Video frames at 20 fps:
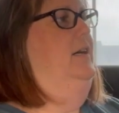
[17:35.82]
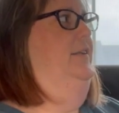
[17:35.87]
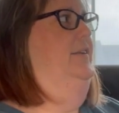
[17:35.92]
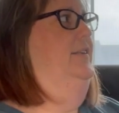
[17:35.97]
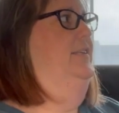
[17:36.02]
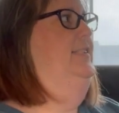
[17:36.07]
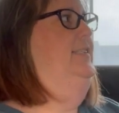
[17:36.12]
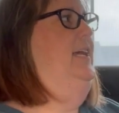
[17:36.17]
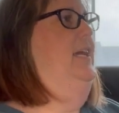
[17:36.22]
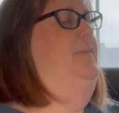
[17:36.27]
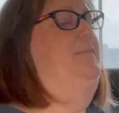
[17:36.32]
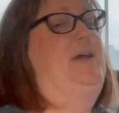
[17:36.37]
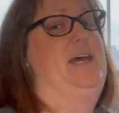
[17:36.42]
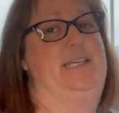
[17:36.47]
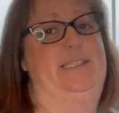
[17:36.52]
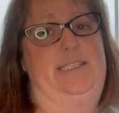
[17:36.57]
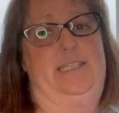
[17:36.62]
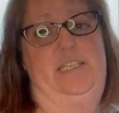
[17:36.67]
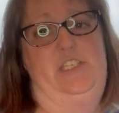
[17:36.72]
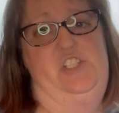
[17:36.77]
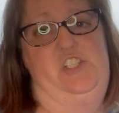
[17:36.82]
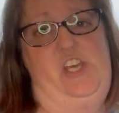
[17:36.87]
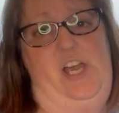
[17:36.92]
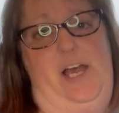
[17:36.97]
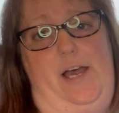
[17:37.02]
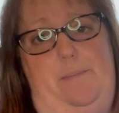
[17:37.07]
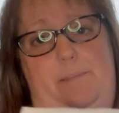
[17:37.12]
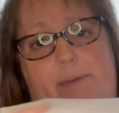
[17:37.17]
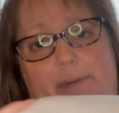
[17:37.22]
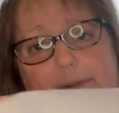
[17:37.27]
the same Etsy
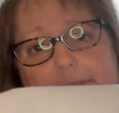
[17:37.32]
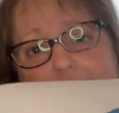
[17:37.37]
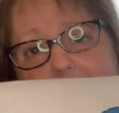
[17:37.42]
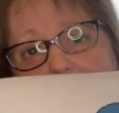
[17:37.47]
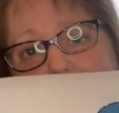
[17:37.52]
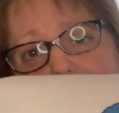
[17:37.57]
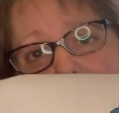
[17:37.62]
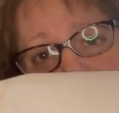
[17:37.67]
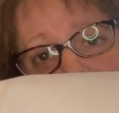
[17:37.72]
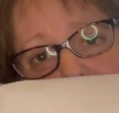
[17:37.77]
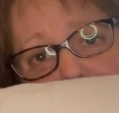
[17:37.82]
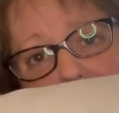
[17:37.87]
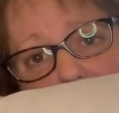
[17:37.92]
shop that has